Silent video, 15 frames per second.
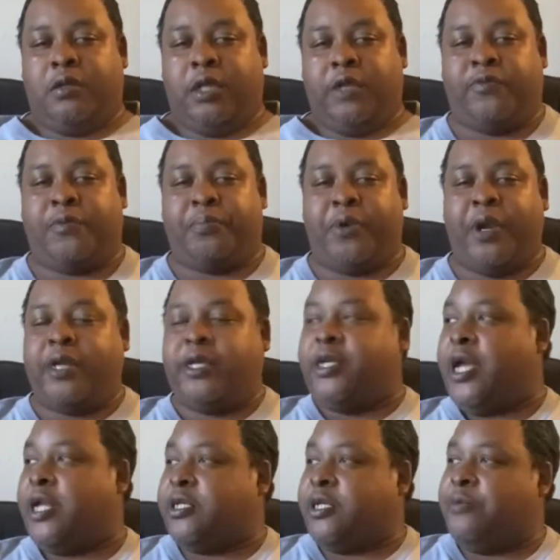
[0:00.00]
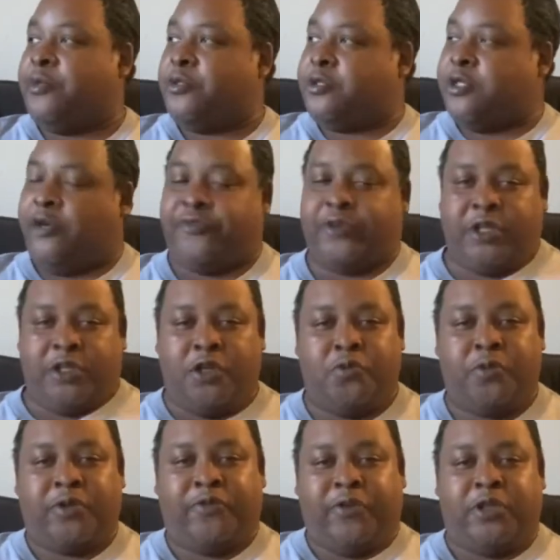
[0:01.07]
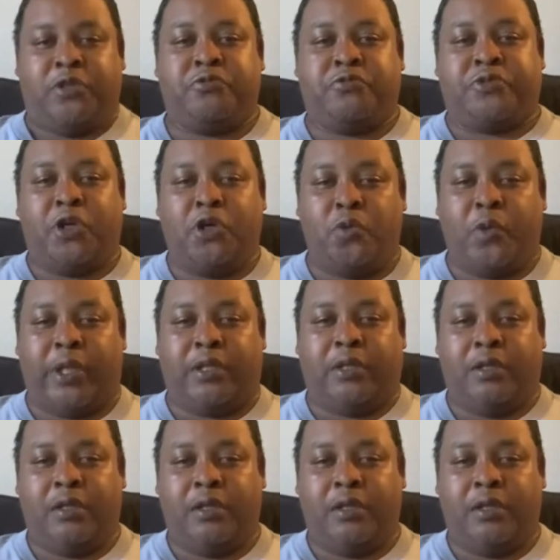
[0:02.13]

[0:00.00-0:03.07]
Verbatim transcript: Even Brandy goddamn more tougher than you. What the fuck are you doing?